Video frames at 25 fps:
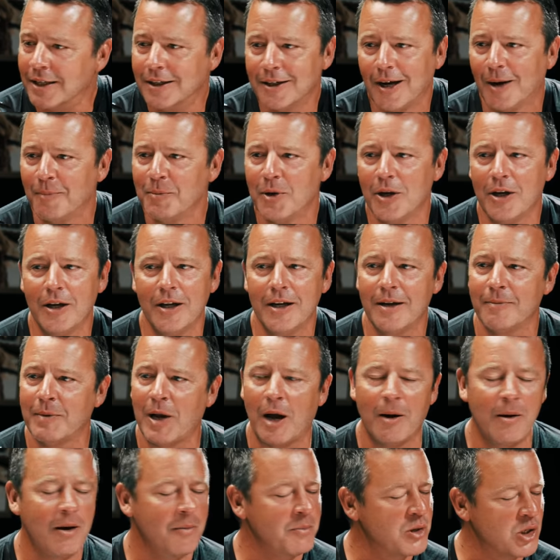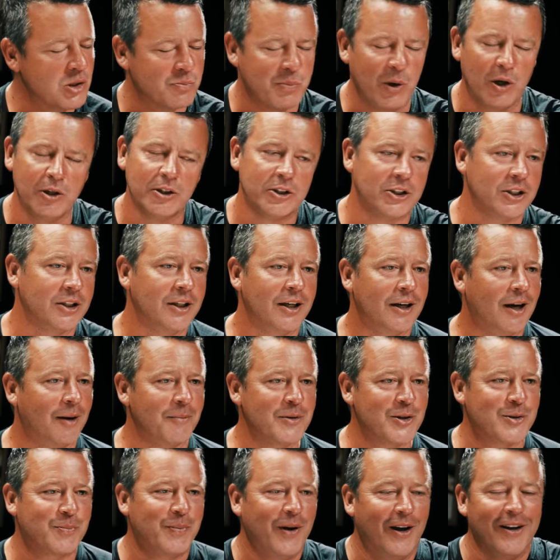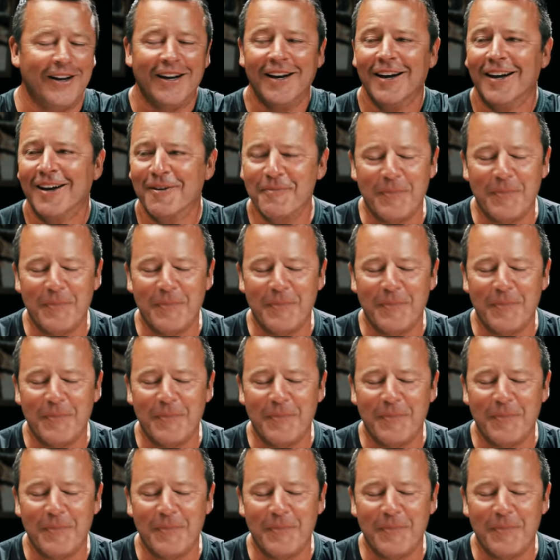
I'm rubbing off on you. I'm a sponge. I'm a sponge.